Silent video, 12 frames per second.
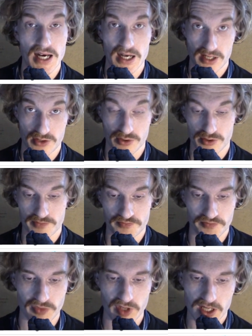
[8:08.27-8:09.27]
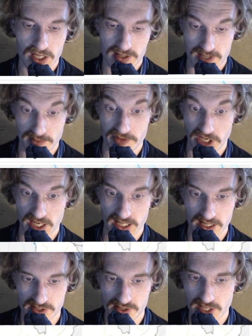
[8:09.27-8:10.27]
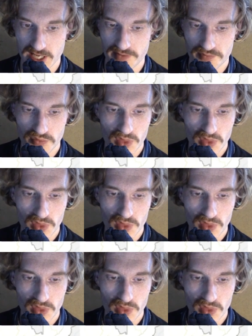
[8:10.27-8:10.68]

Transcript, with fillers: I don't know. Something like this, okay?